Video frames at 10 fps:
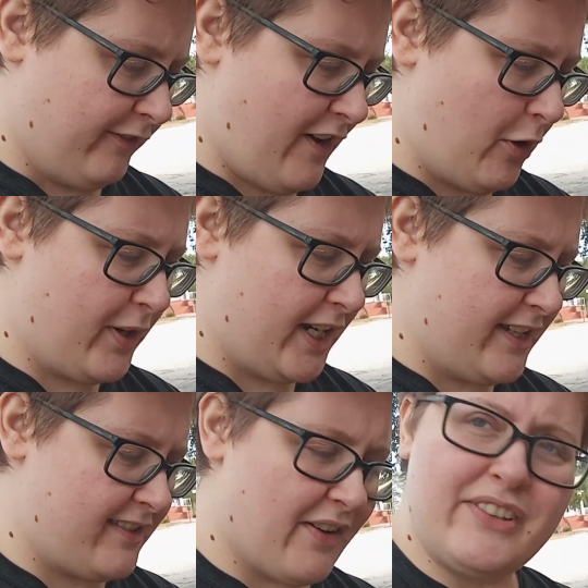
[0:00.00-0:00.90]
Founded in
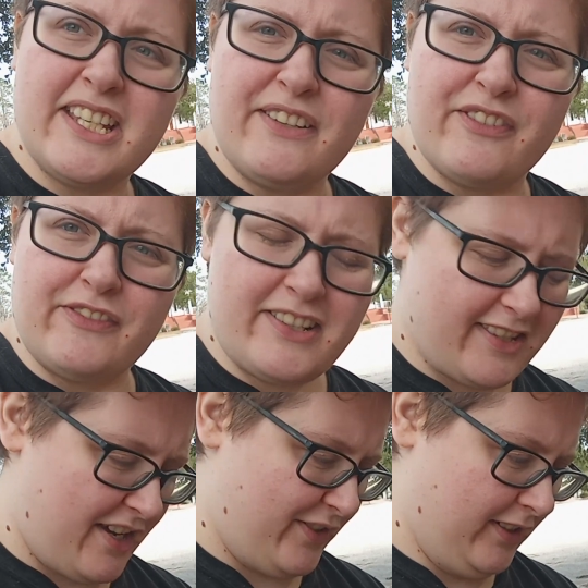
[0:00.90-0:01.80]

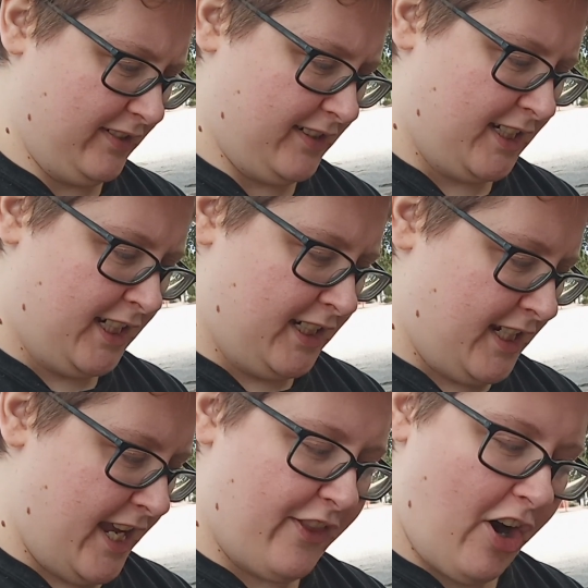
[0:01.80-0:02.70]
1757,
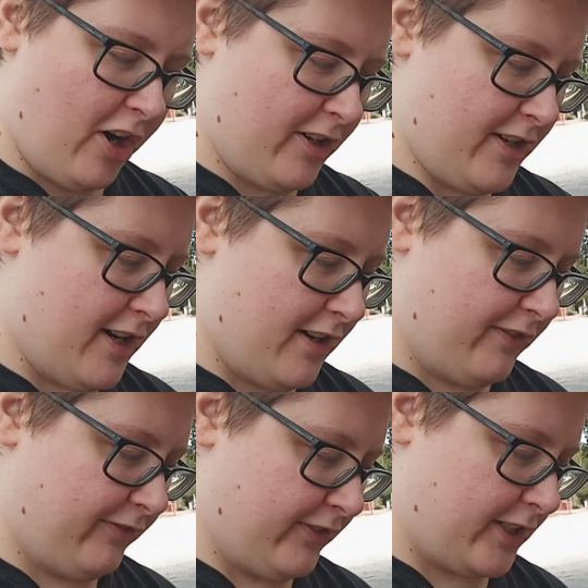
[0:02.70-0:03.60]
in the heart
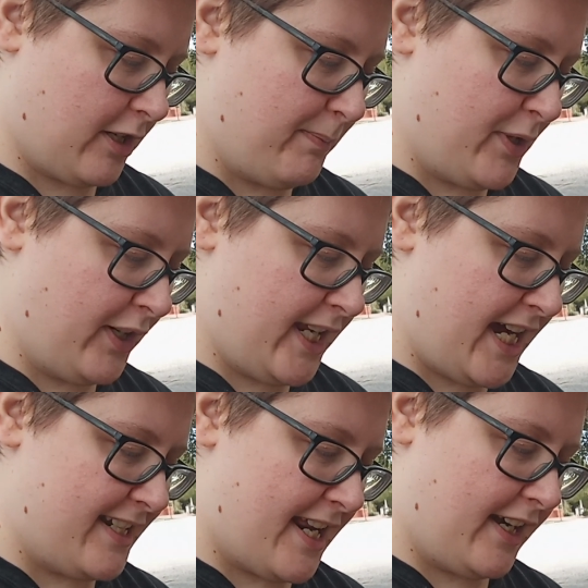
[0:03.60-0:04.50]
of community
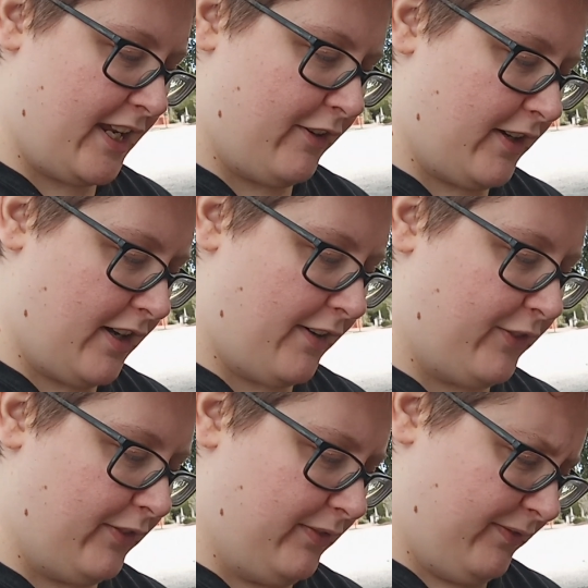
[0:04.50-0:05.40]
identity
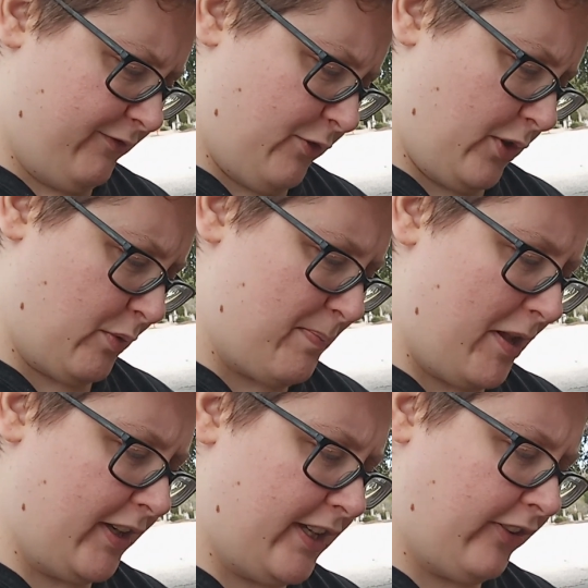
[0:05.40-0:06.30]
for the
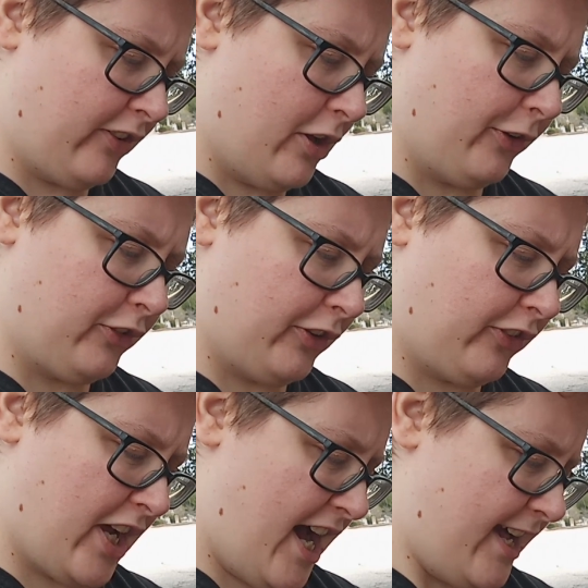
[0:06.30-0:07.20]
rebellious Ulster
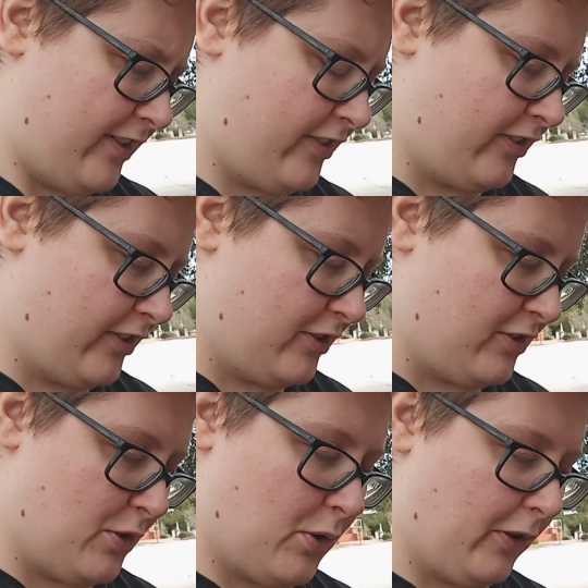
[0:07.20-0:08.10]
Scots,
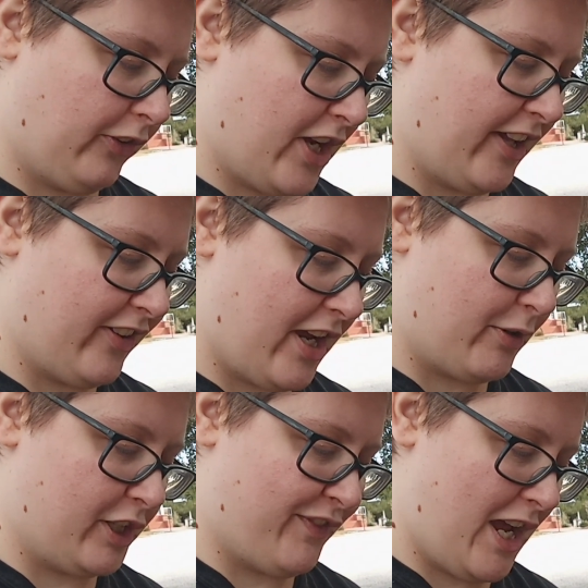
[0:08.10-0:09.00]
or
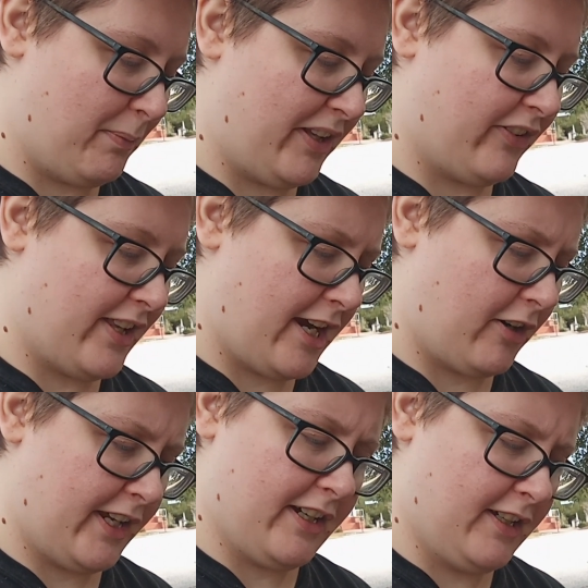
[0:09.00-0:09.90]
Scots-Irish families in the
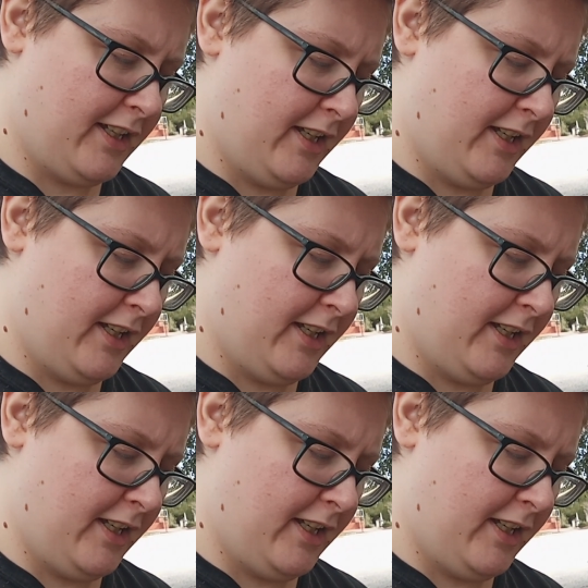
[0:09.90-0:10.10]
area.